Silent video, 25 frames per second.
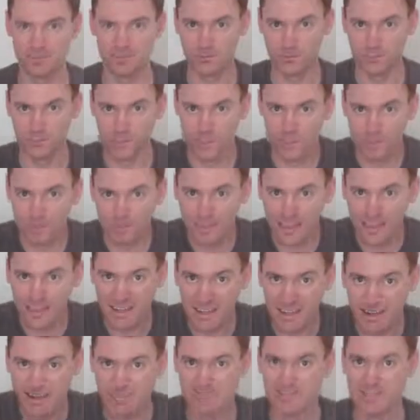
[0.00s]
these big
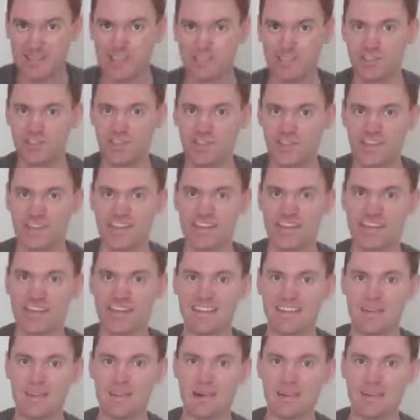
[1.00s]
companies taking
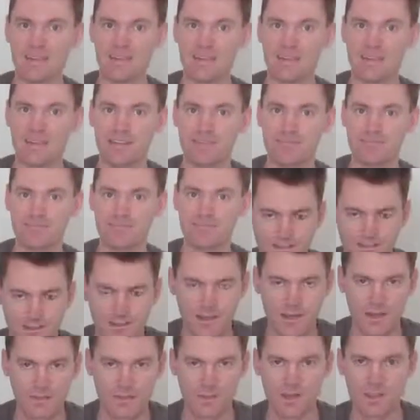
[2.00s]
their money.
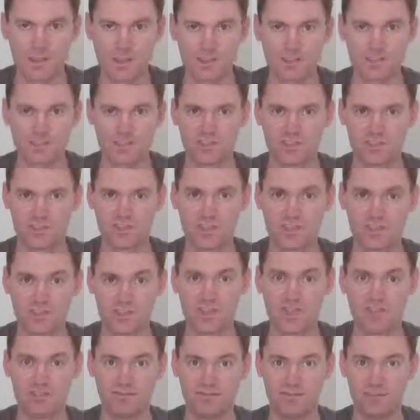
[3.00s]
Because this
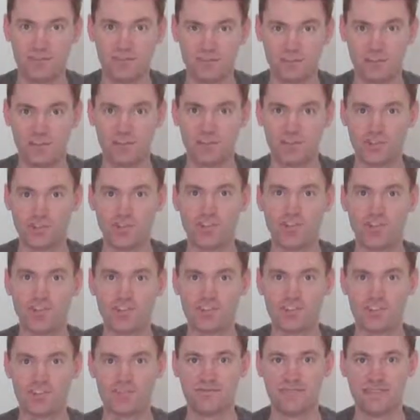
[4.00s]
stuff is also going
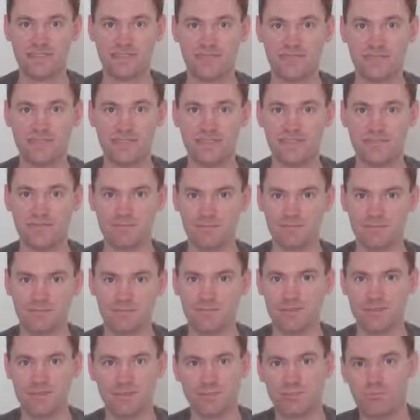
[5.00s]
to affect me.
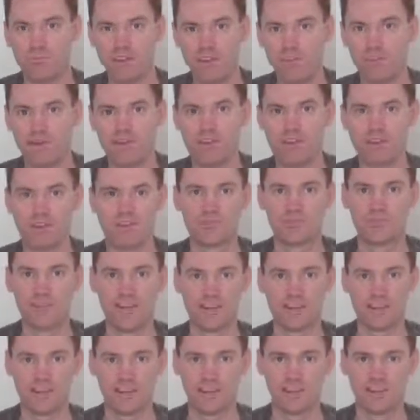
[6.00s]
Well, maybe not
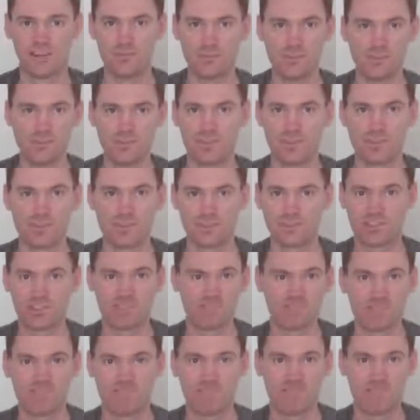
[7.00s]
right now, because
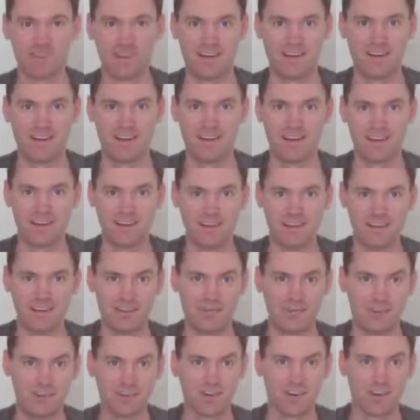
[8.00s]

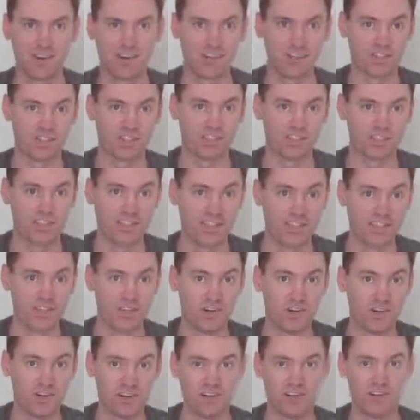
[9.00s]
for as I know,
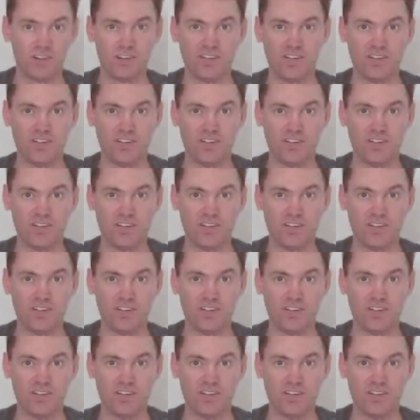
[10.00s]
I don't